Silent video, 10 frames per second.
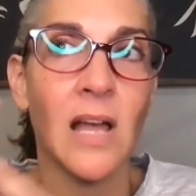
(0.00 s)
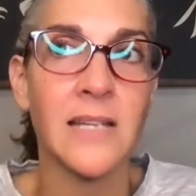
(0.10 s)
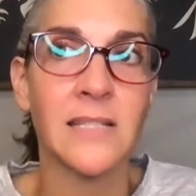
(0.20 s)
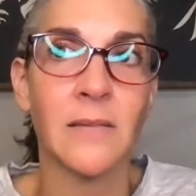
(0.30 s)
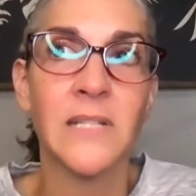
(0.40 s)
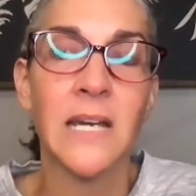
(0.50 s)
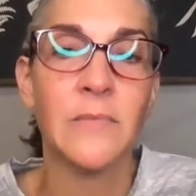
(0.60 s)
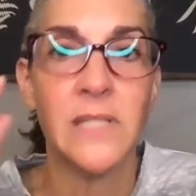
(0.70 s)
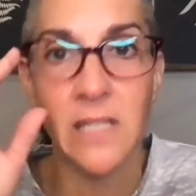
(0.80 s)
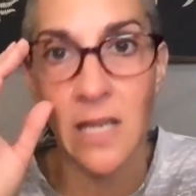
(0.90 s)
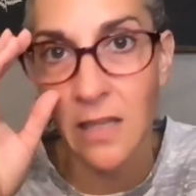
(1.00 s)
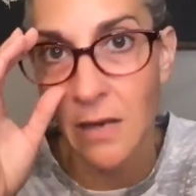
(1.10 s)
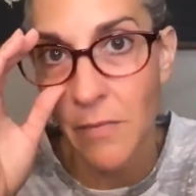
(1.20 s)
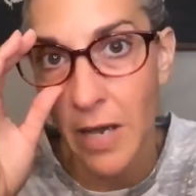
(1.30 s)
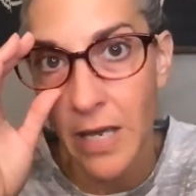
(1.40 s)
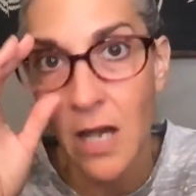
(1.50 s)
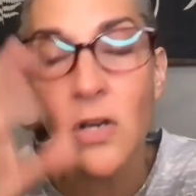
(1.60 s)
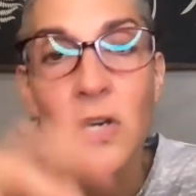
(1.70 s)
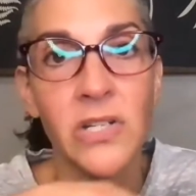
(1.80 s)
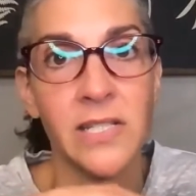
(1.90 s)
I sometimes think that my
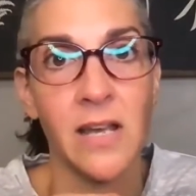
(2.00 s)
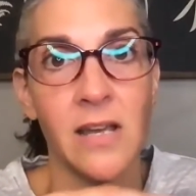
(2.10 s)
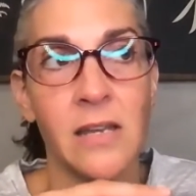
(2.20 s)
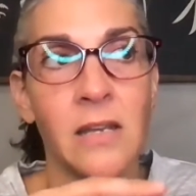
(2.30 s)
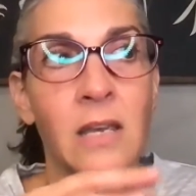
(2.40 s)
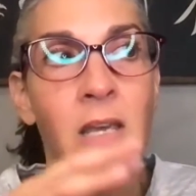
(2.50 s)
younger son